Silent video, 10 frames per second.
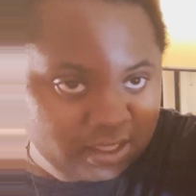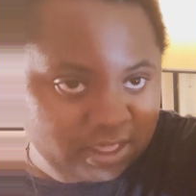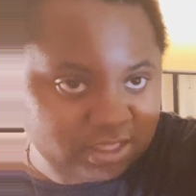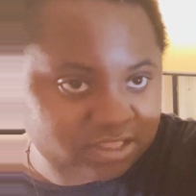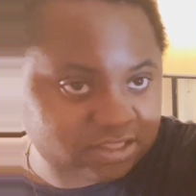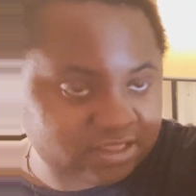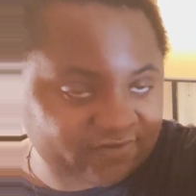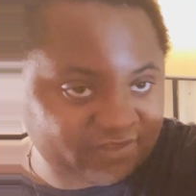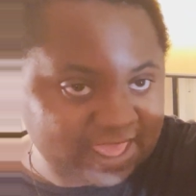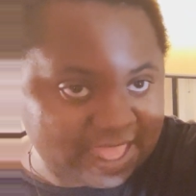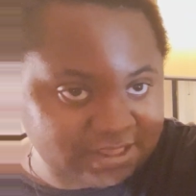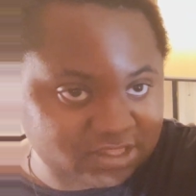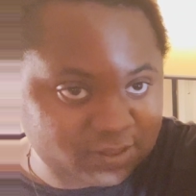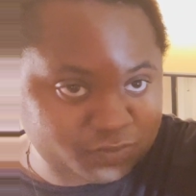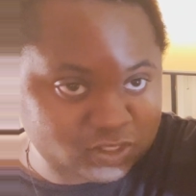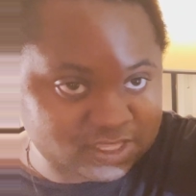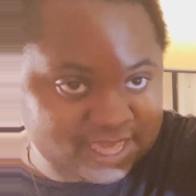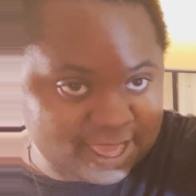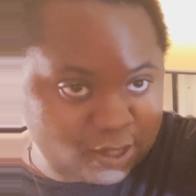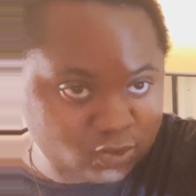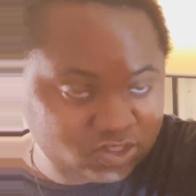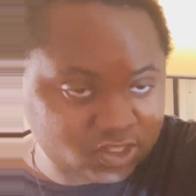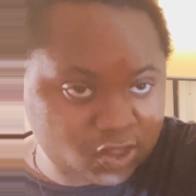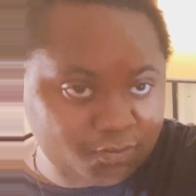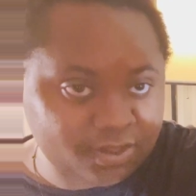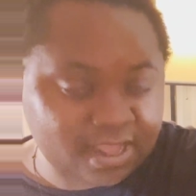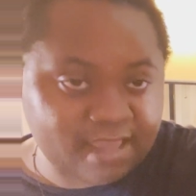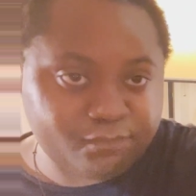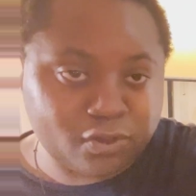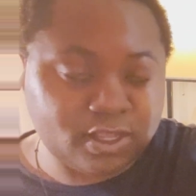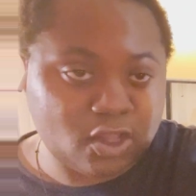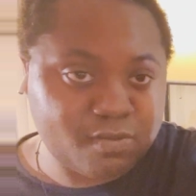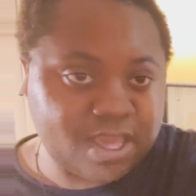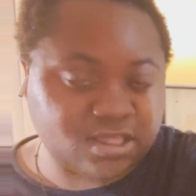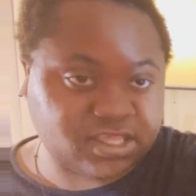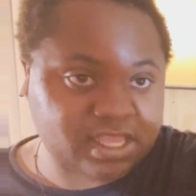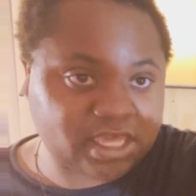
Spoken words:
It's definitely had its ups and downs, you know, but I put it on my St.